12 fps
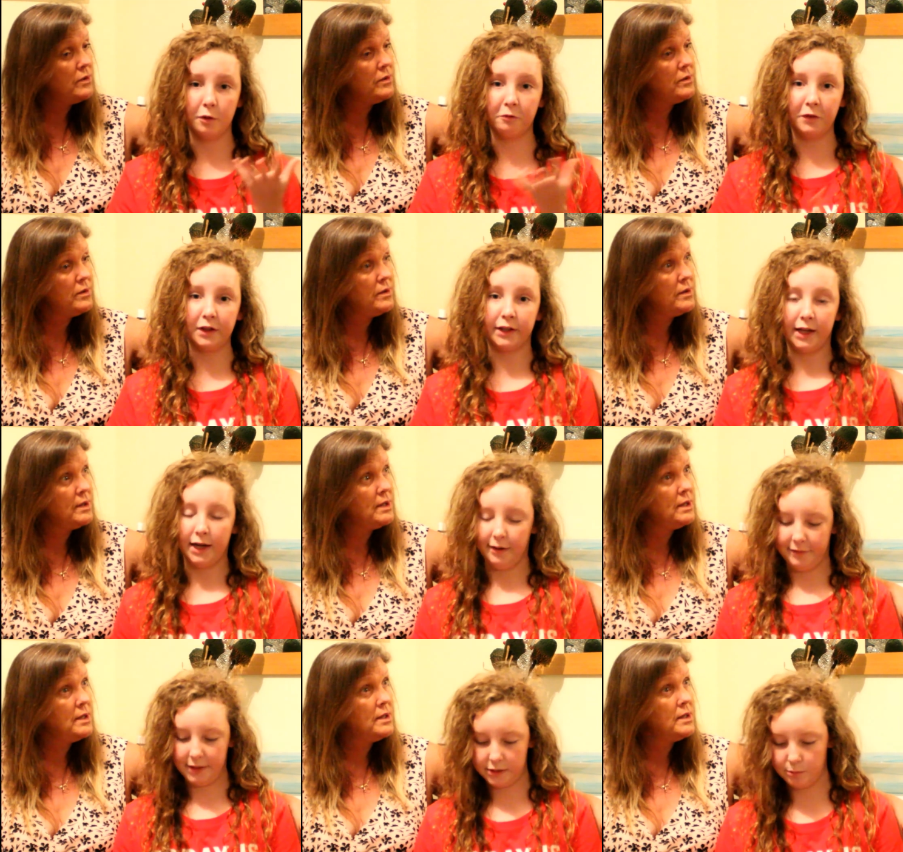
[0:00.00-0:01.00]
Speaker 1: feeling
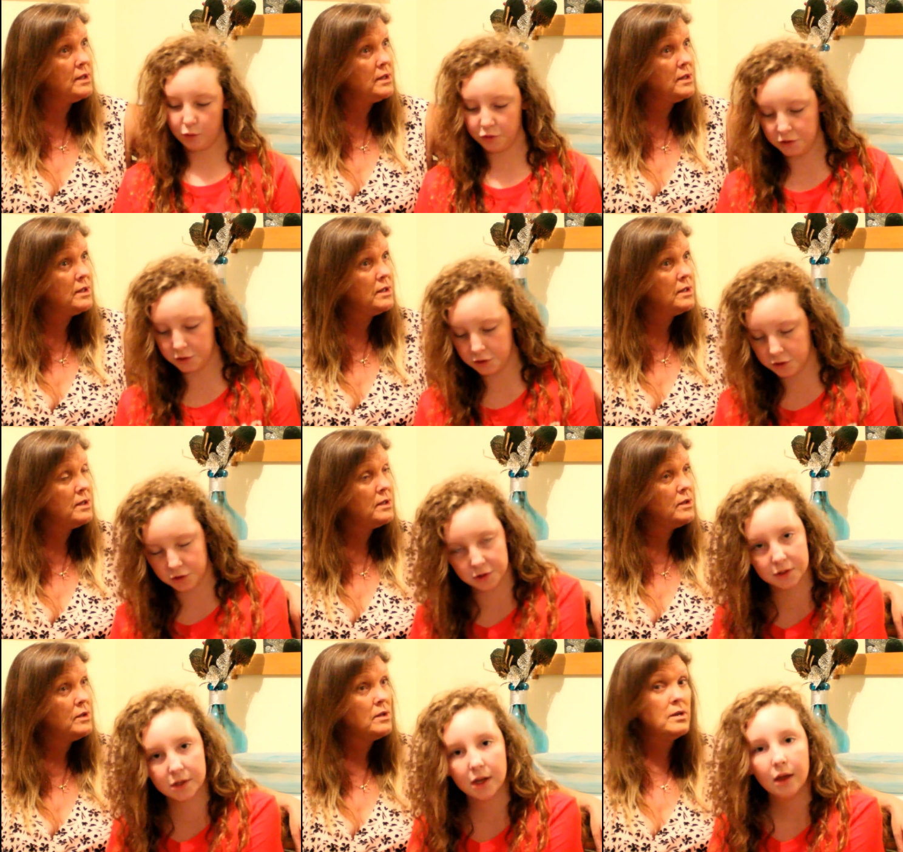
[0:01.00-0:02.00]
any of these emotions.
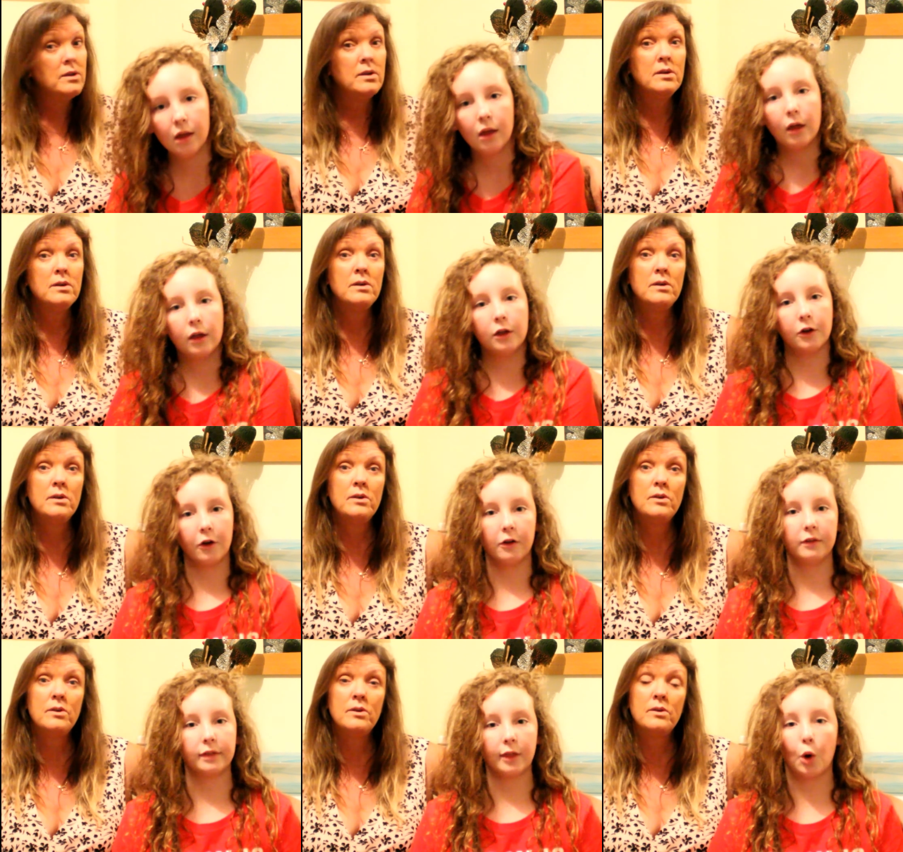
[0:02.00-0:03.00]
Just, you
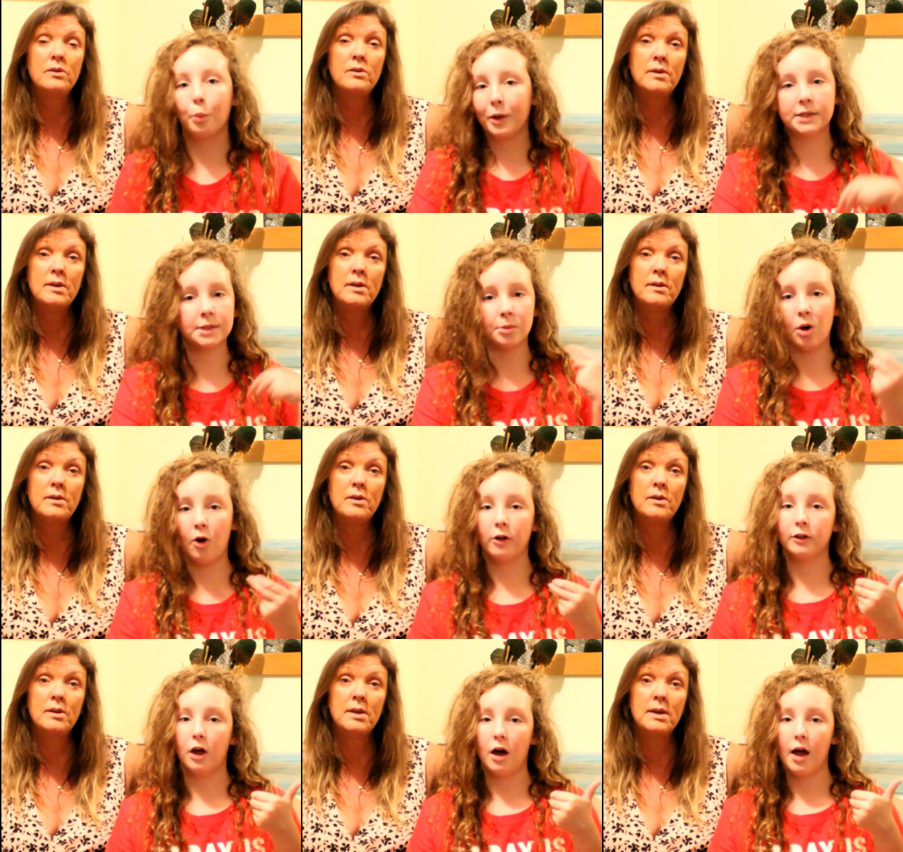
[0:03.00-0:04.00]
know, there'll be some
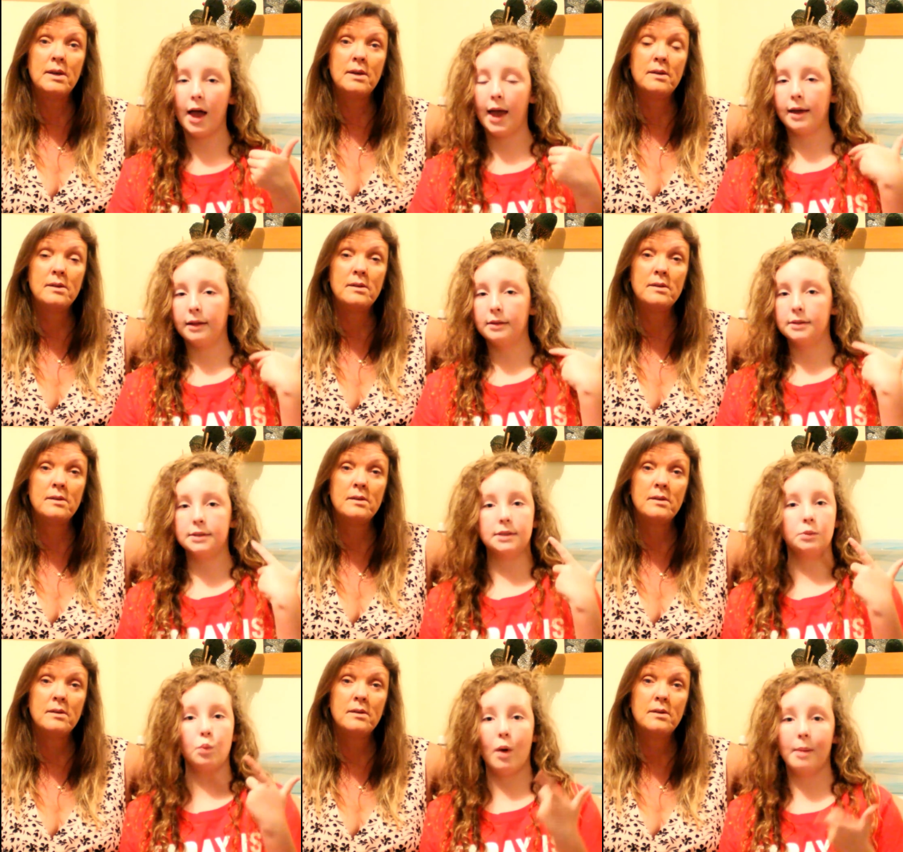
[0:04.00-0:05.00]
hotlines
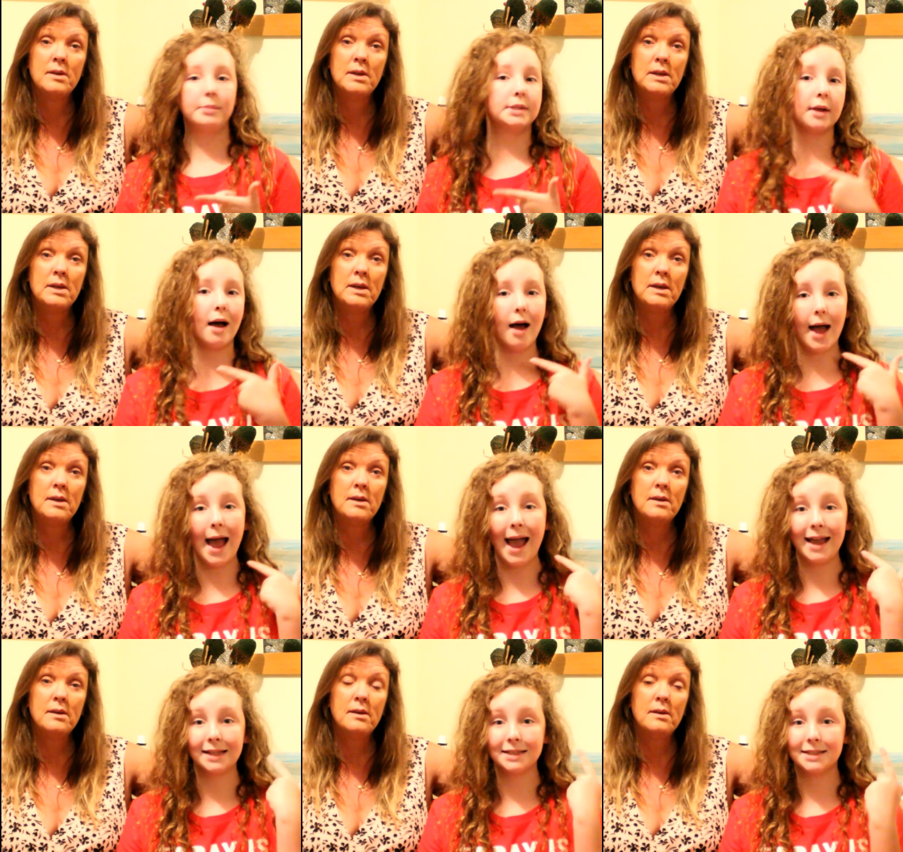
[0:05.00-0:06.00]
and
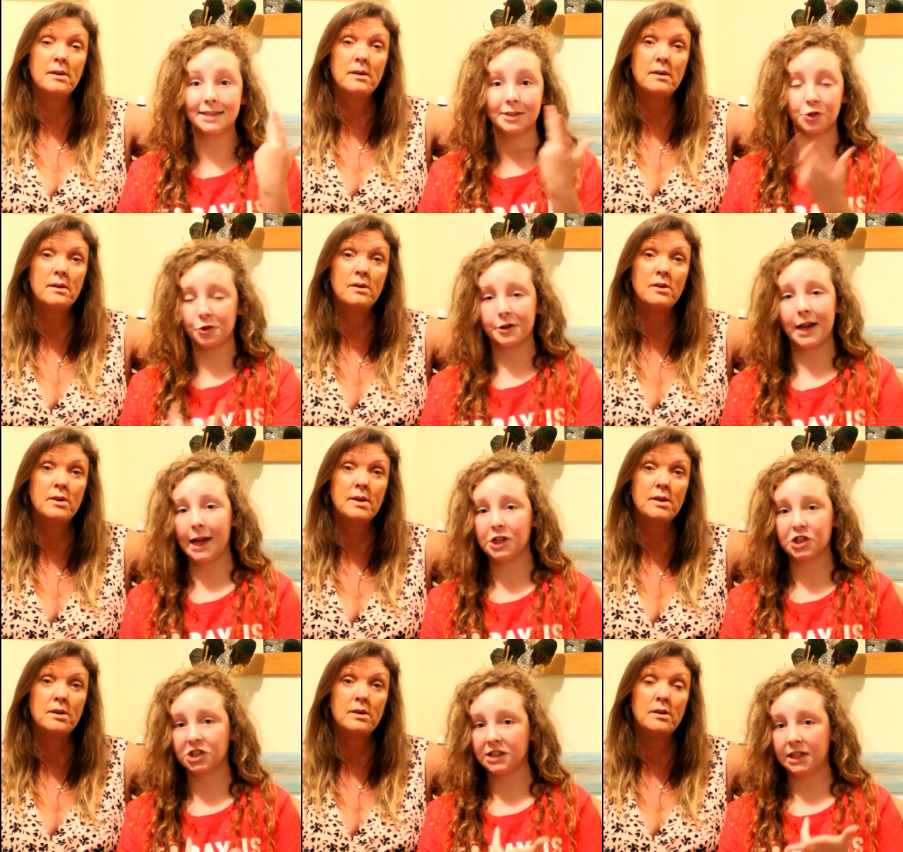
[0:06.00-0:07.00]
websites
Speaker 2: and
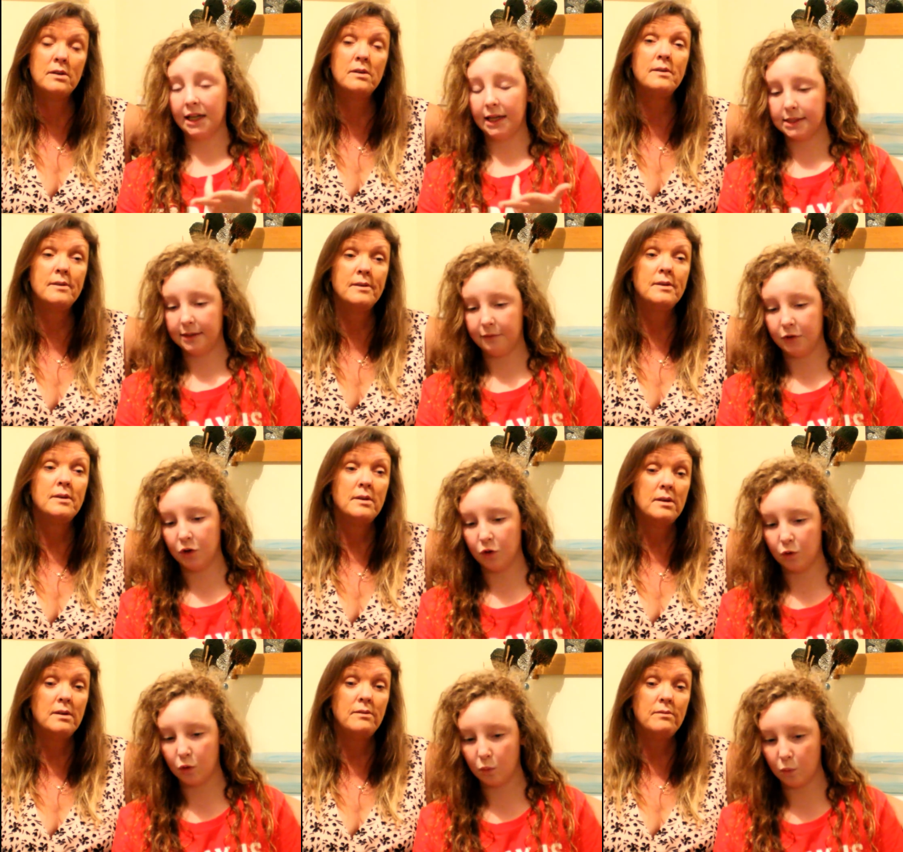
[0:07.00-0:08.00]
donation links if
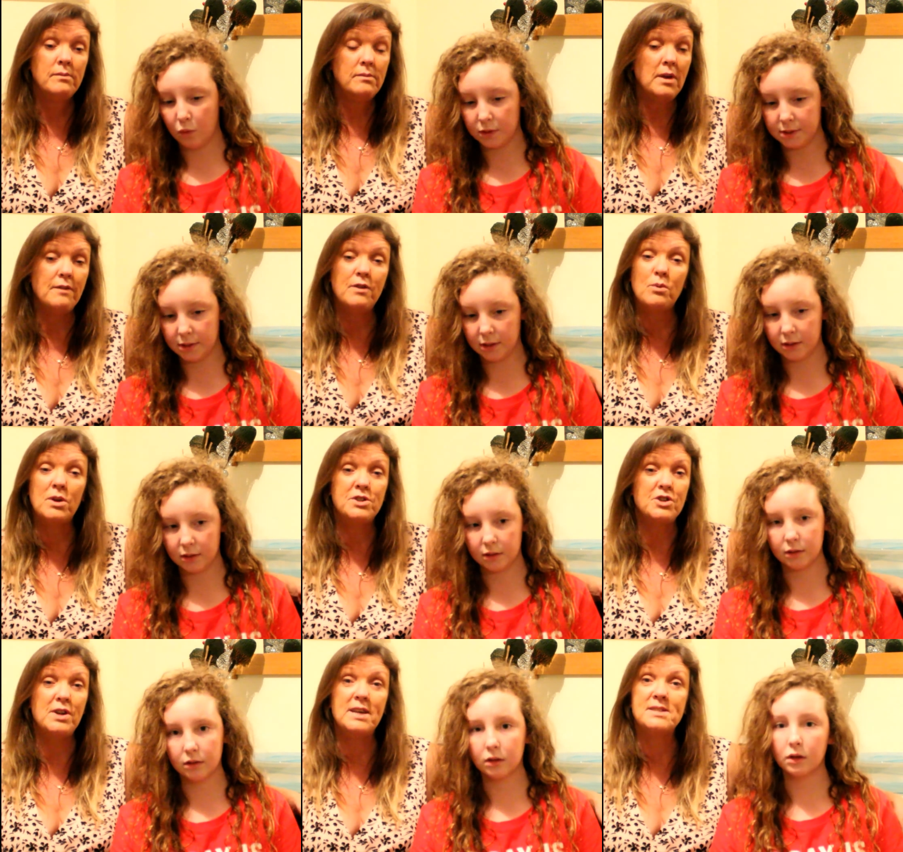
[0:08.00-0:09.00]
you want yeah, to. If you want
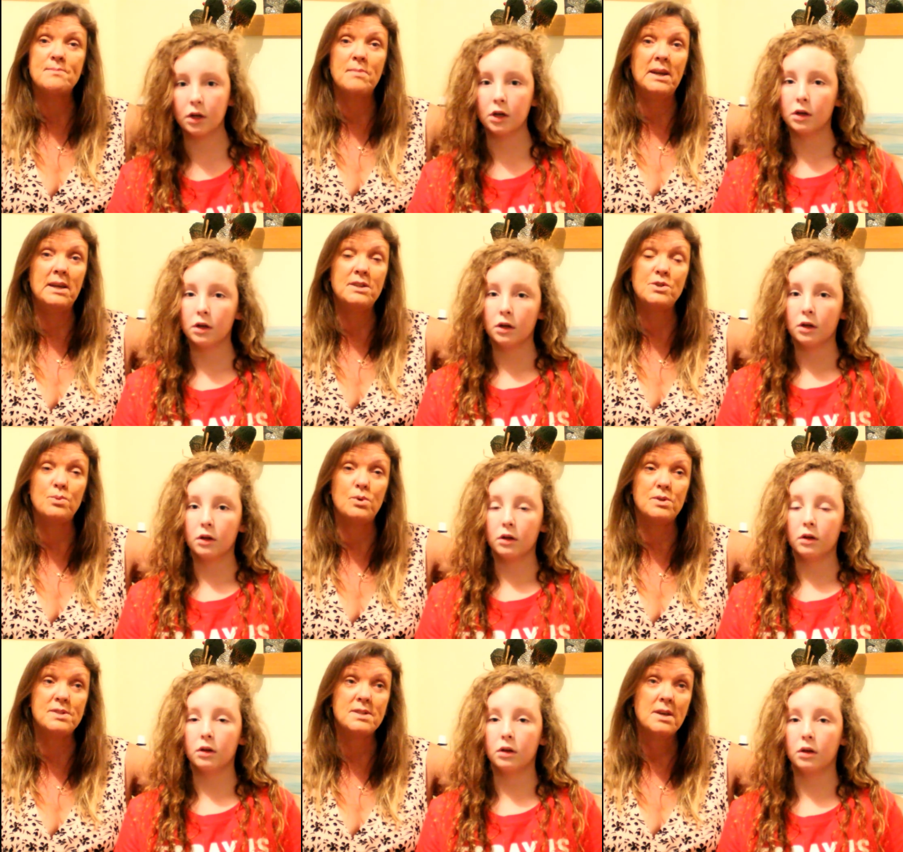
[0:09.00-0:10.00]
to donate some money
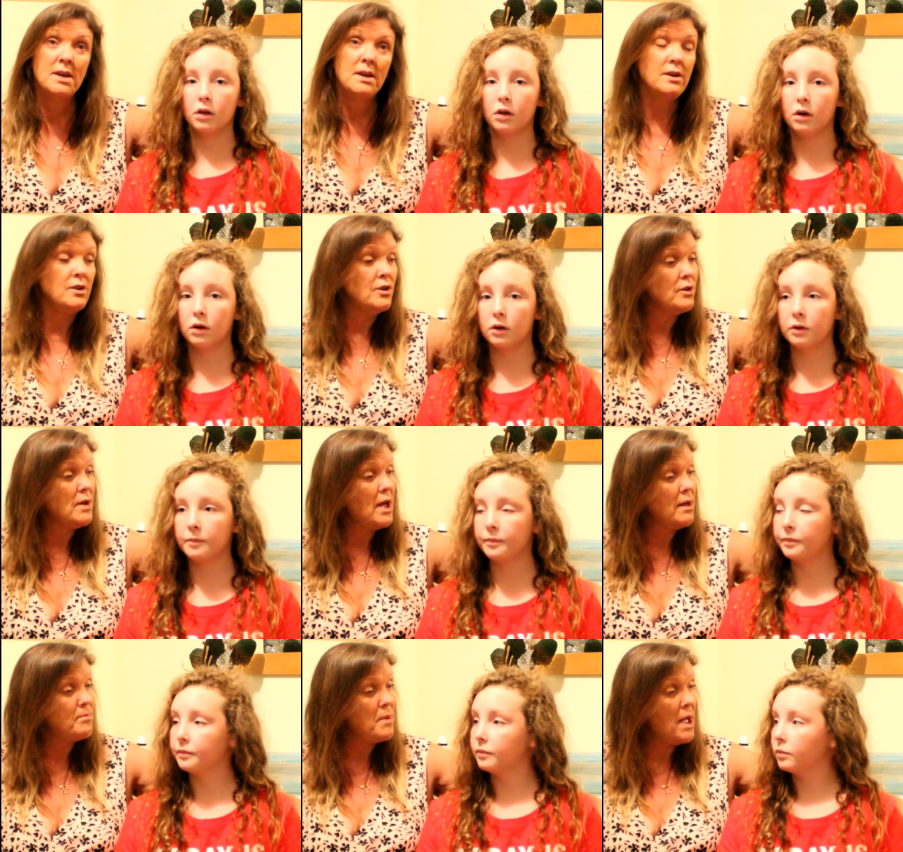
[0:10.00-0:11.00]
towards you know,
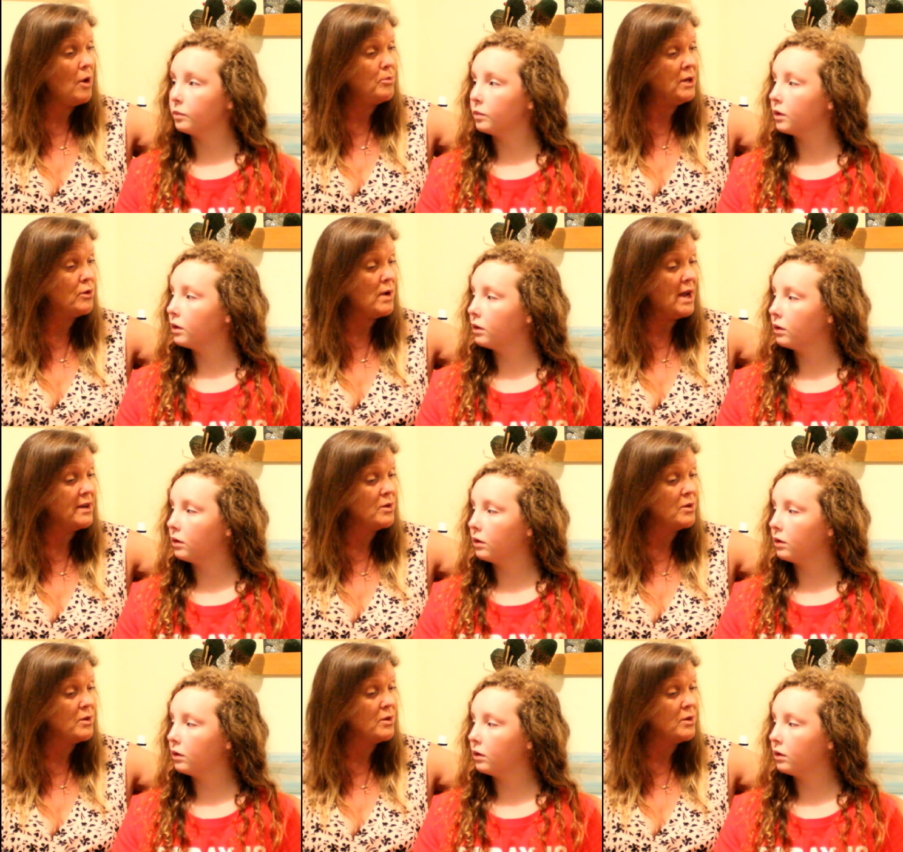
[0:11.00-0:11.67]
helping create an